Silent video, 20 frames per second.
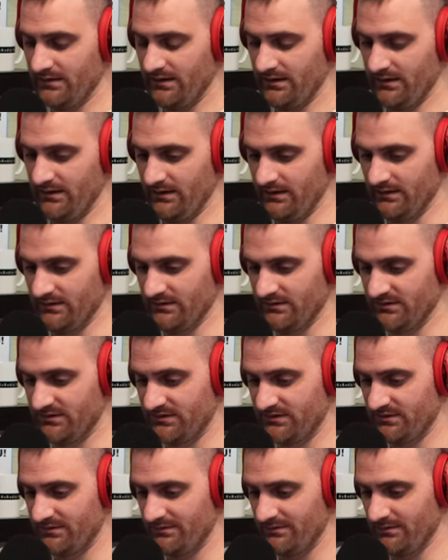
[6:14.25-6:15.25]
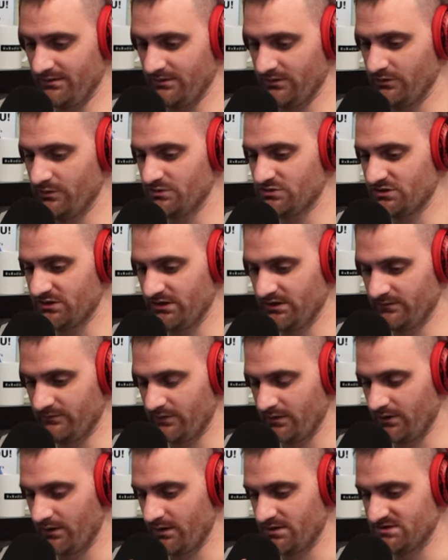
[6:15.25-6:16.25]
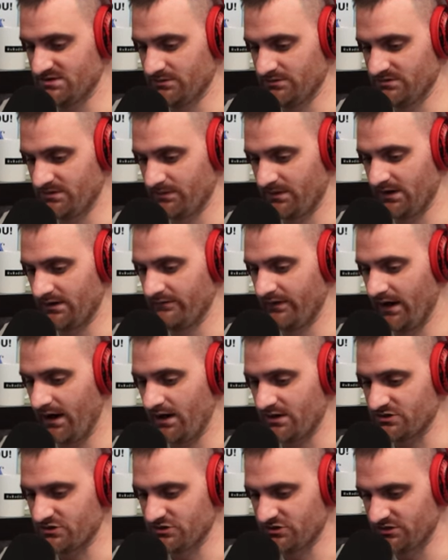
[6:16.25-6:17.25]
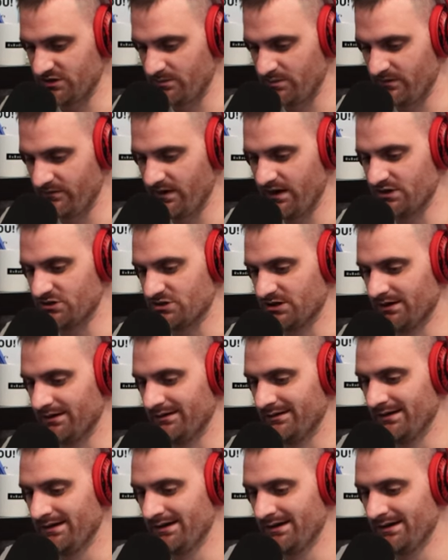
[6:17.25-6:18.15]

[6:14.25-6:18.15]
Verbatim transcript: is usually in regards to some kind of oxygen deprivation,